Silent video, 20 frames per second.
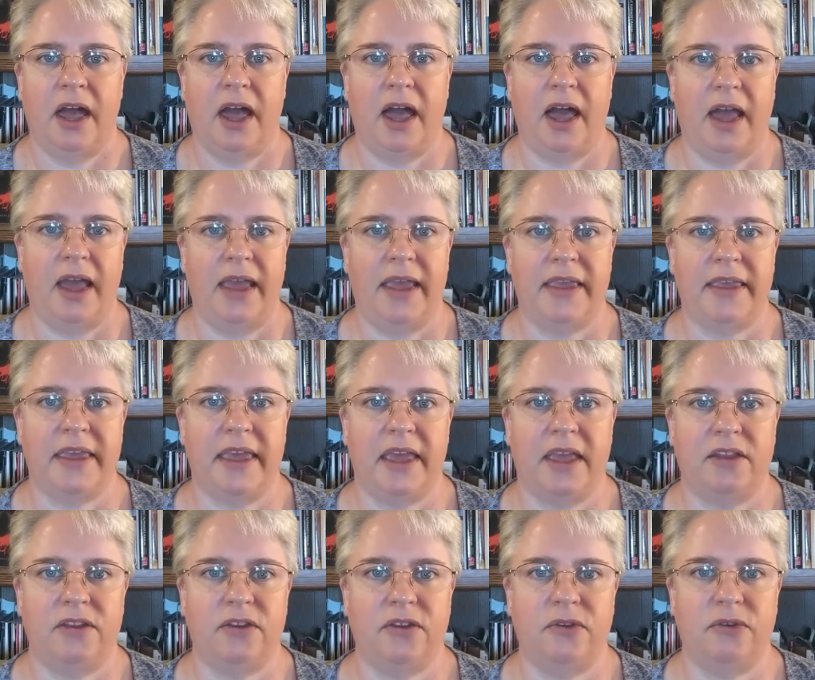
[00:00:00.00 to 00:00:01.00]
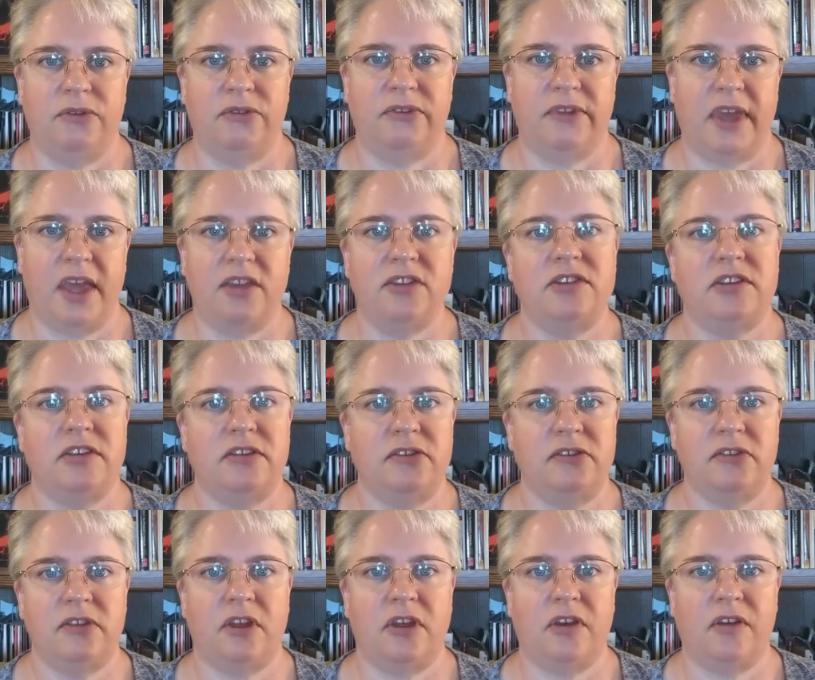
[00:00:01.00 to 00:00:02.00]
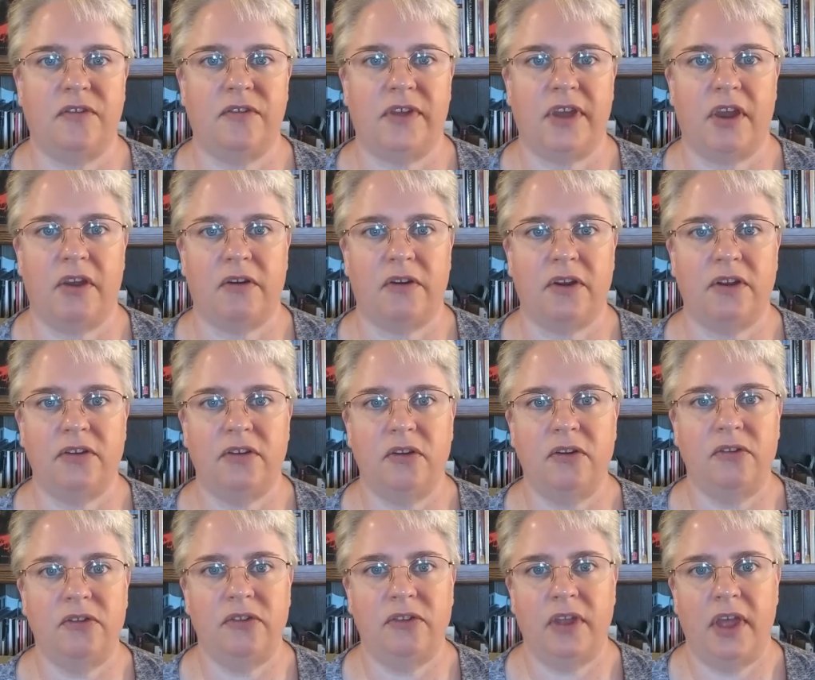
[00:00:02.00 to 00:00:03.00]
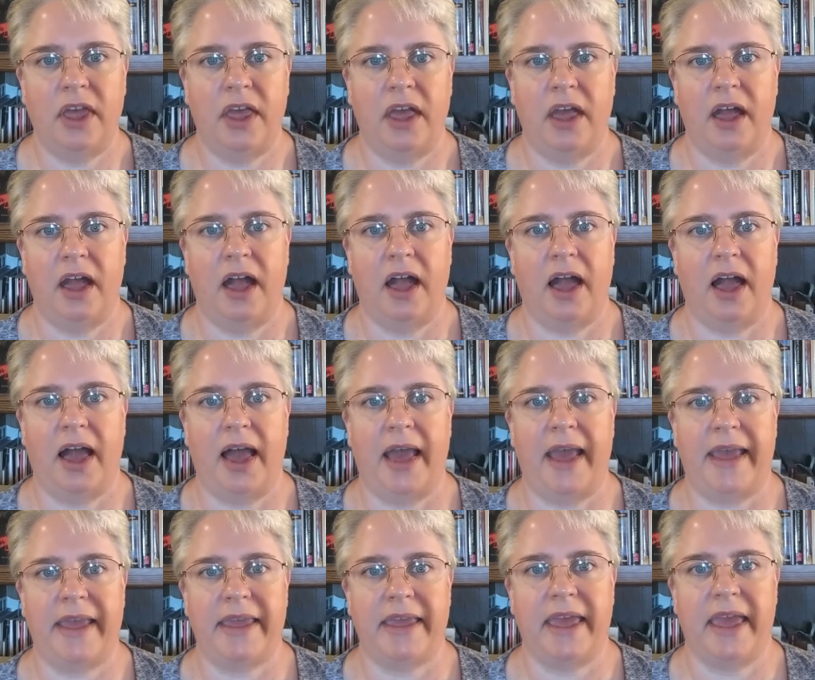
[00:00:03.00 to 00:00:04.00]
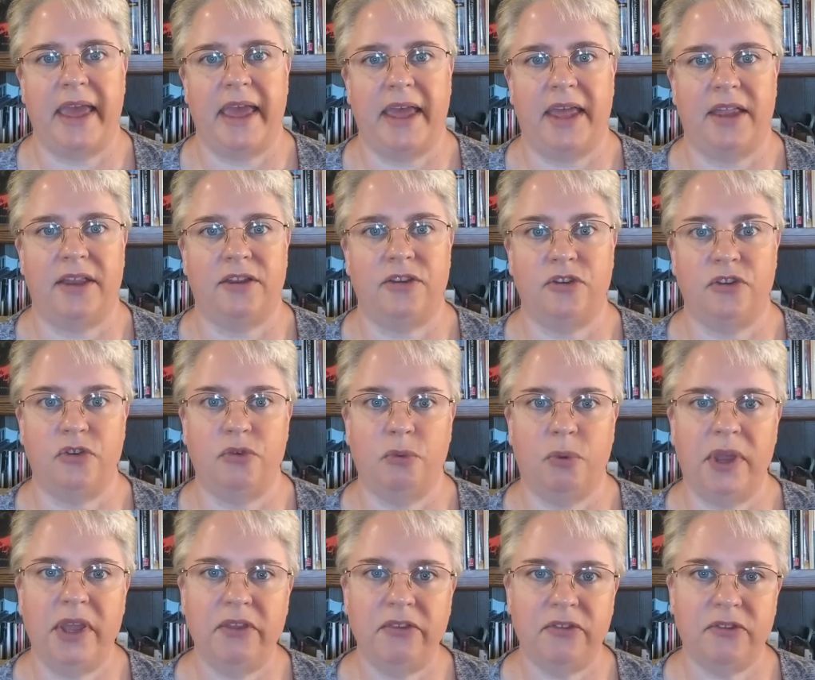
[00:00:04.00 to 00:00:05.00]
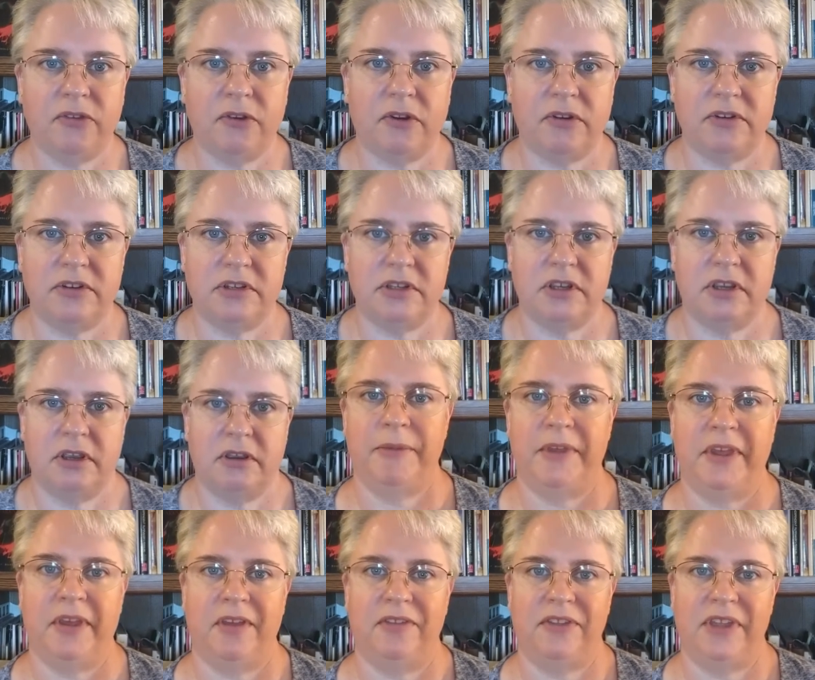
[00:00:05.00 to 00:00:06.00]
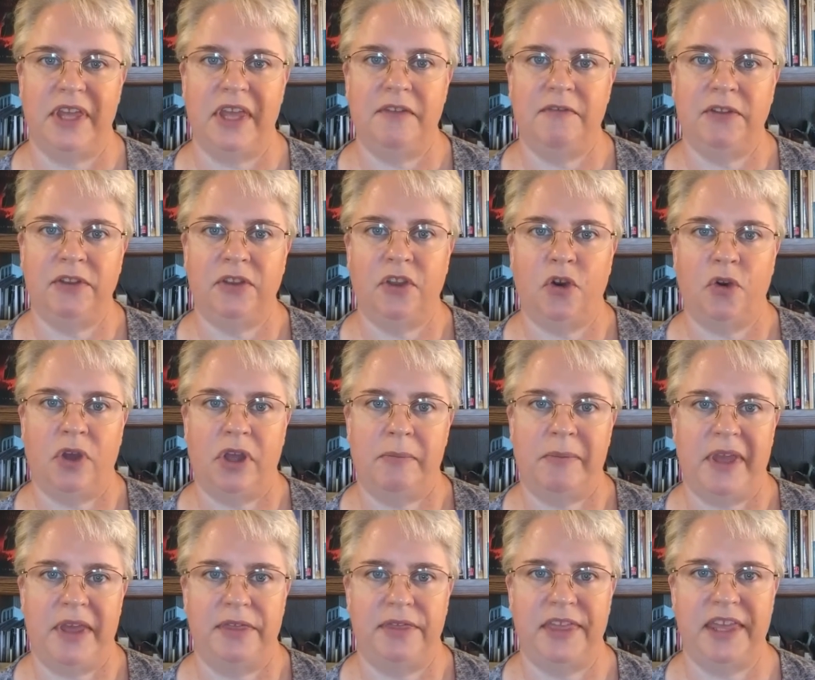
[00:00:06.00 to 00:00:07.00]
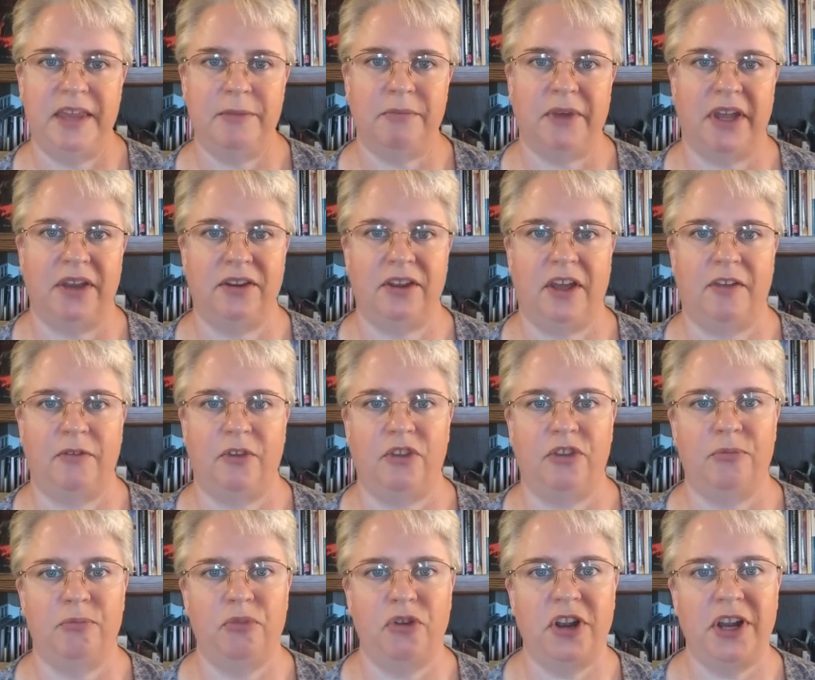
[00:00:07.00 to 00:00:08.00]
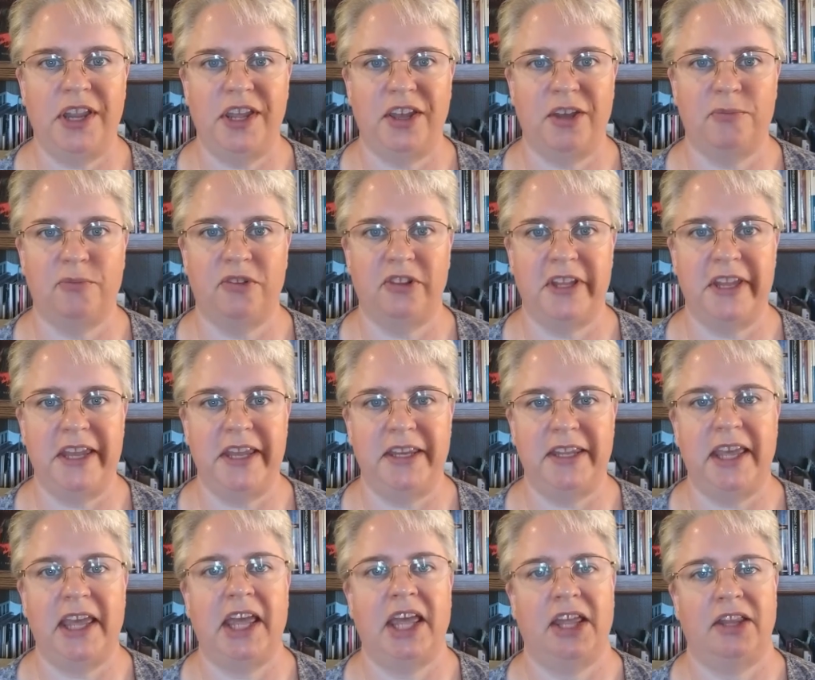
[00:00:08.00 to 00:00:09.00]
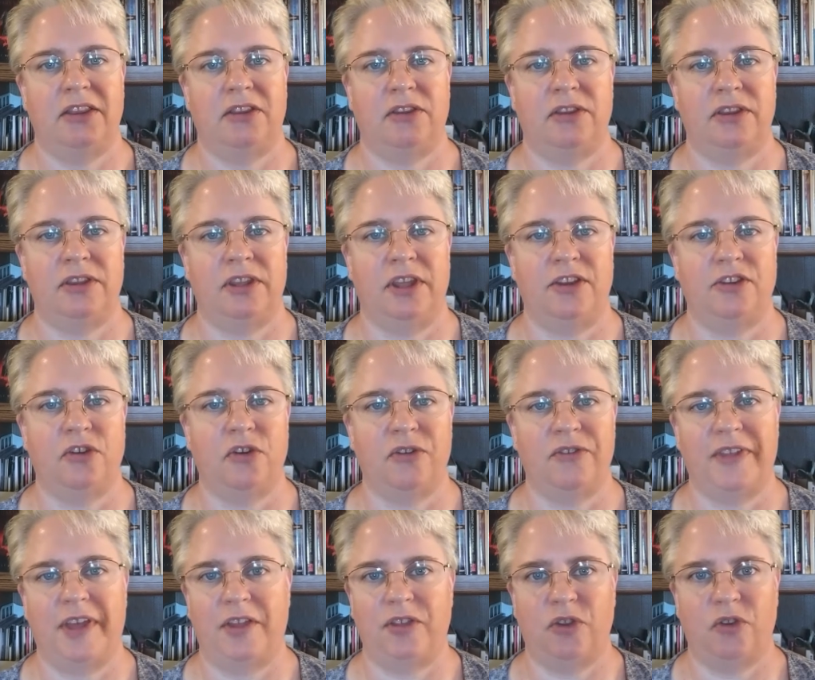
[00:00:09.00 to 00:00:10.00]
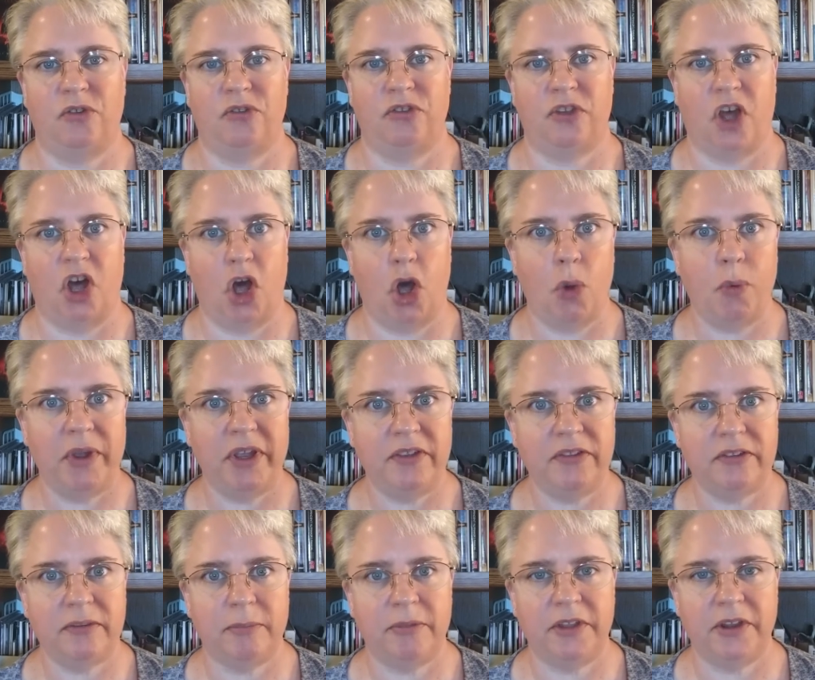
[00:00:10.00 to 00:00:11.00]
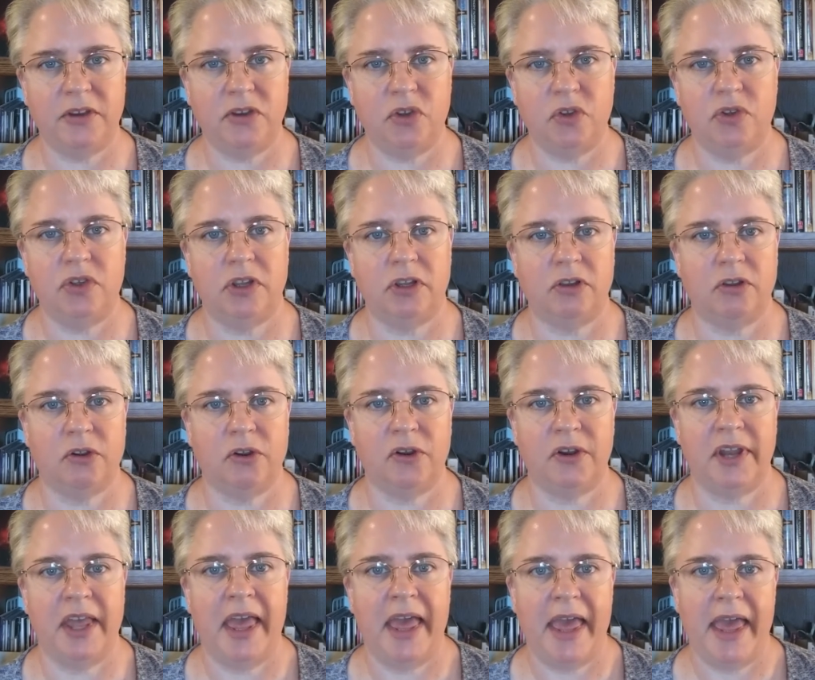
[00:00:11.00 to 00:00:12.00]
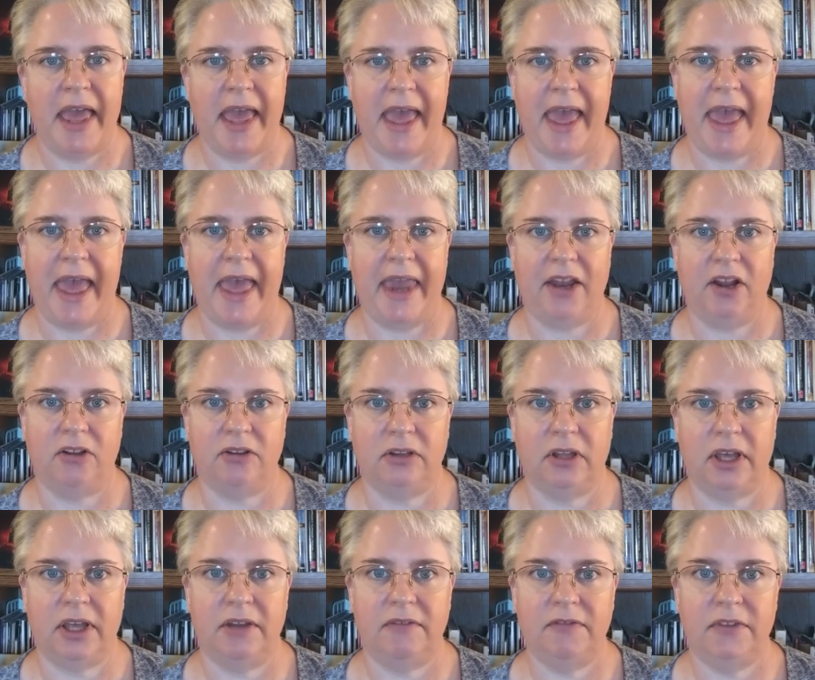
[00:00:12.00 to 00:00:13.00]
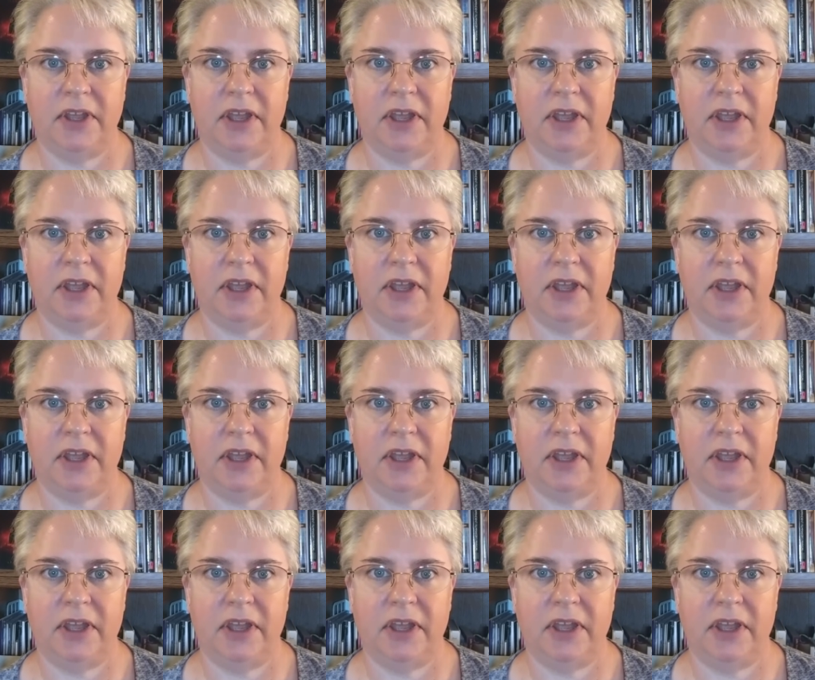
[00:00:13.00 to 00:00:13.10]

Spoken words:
I can do sketches of characters. I can do research, because even though I may think my novel's pretty complete, it turns out there's always something new to learn. And a lot of